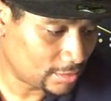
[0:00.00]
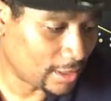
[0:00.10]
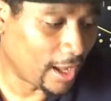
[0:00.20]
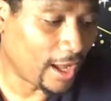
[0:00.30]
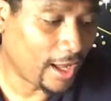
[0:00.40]

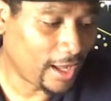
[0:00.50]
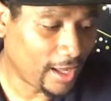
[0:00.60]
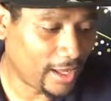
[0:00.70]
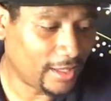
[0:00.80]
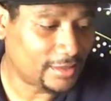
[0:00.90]

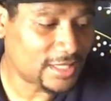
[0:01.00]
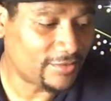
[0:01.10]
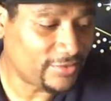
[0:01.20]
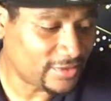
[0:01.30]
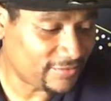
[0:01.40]
Ah,
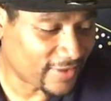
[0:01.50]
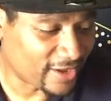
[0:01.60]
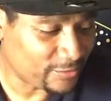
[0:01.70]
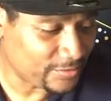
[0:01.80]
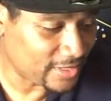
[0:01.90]

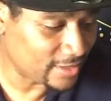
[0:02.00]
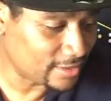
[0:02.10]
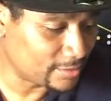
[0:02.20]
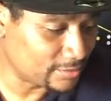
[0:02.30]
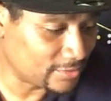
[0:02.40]
7.55
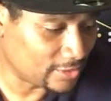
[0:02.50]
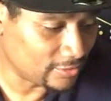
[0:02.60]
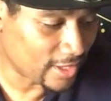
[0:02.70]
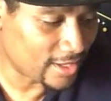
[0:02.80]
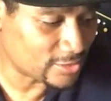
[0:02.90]
p.m.
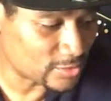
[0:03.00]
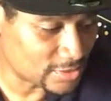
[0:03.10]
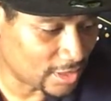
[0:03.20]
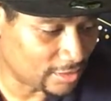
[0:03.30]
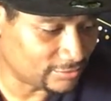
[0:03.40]
Okay, that's
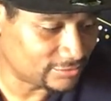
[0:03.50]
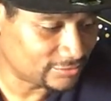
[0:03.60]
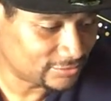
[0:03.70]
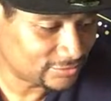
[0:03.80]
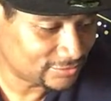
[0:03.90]
what's up.
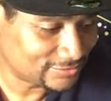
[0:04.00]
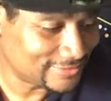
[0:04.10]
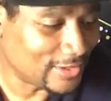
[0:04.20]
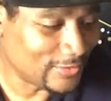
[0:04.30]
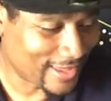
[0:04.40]

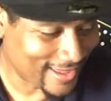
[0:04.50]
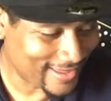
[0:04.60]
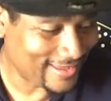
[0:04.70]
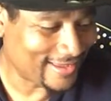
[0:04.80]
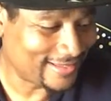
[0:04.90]

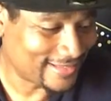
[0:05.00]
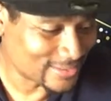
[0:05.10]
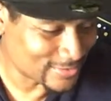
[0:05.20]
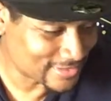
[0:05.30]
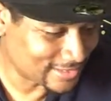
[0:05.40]
Okay,
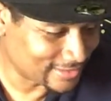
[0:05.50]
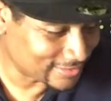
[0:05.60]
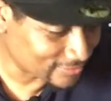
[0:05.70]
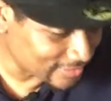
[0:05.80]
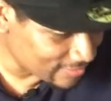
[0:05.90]
that's what's up. I
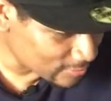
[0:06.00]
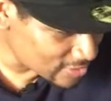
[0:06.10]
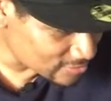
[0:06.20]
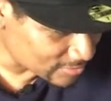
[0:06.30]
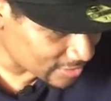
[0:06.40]
don't really have a
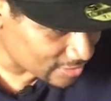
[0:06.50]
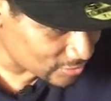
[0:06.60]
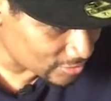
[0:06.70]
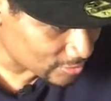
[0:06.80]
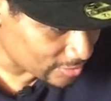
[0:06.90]
question, but can you
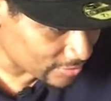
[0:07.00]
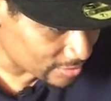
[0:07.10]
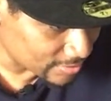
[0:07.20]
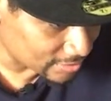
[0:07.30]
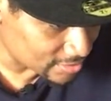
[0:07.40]
do a quick
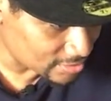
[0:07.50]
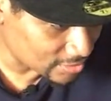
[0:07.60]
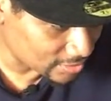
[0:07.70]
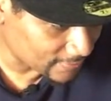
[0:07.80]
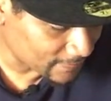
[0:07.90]
reading about this
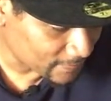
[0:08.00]
girl?